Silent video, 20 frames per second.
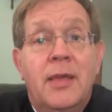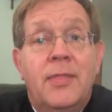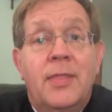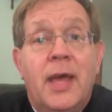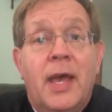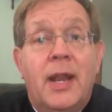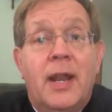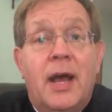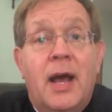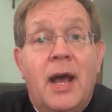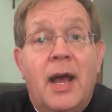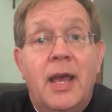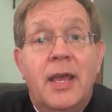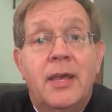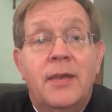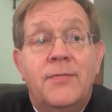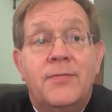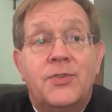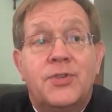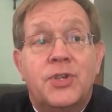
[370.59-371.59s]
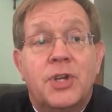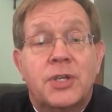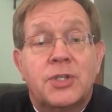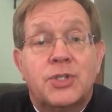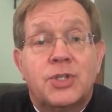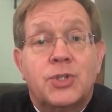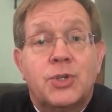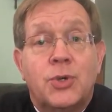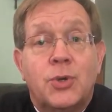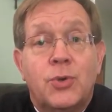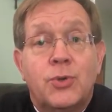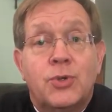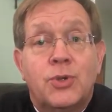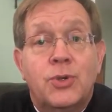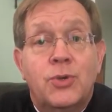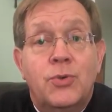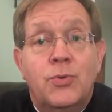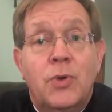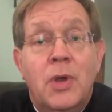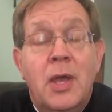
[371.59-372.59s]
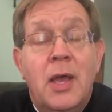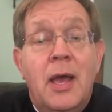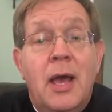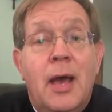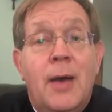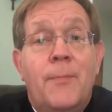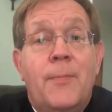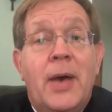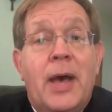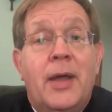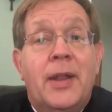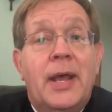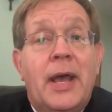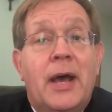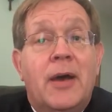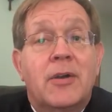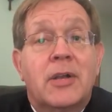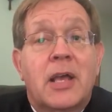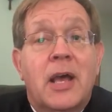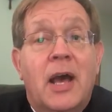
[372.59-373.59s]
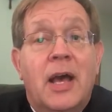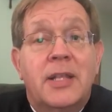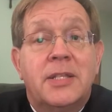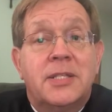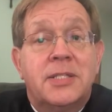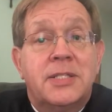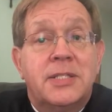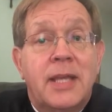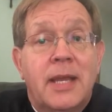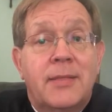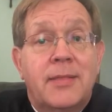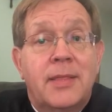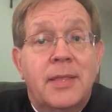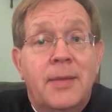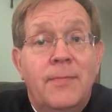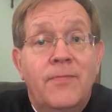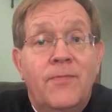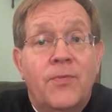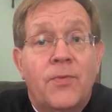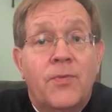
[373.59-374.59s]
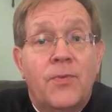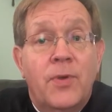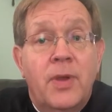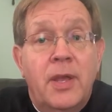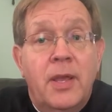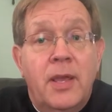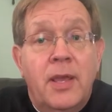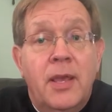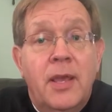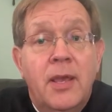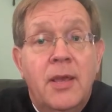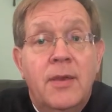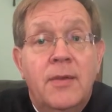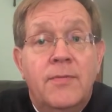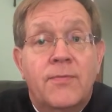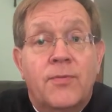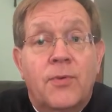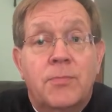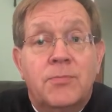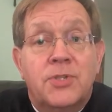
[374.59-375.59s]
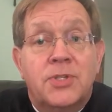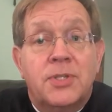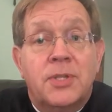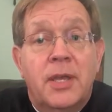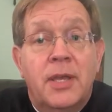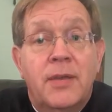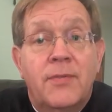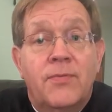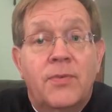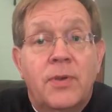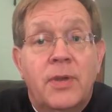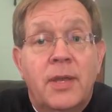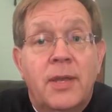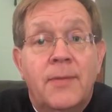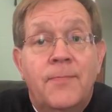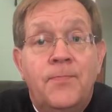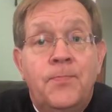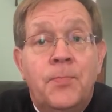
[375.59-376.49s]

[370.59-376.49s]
that I have just told you about how God set them free from slavery